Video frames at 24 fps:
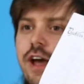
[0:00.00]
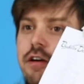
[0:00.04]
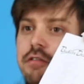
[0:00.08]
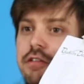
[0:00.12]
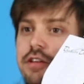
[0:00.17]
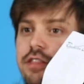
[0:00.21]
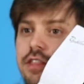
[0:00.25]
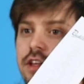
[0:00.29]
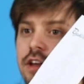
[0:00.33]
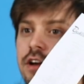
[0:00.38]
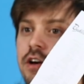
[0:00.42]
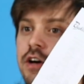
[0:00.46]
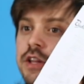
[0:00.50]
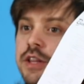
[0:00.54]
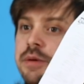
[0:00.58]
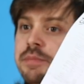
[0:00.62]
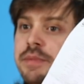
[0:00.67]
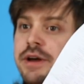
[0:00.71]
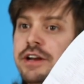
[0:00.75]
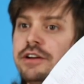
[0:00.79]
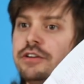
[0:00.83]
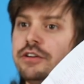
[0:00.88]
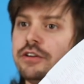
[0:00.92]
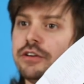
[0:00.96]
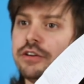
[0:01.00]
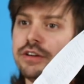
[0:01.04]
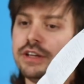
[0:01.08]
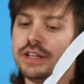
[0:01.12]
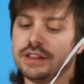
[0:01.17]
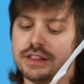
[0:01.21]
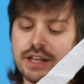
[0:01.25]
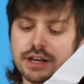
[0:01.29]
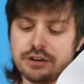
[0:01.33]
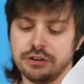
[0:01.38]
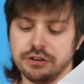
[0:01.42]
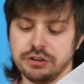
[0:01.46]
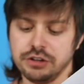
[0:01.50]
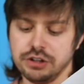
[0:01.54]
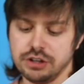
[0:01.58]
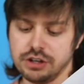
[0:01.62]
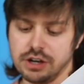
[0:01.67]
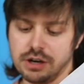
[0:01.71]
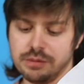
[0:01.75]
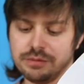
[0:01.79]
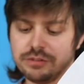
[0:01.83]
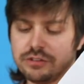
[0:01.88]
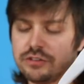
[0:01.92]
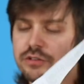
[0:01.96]
everything on the menu, that only
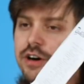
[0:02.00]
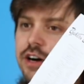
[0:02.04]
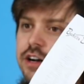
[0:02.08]
comes to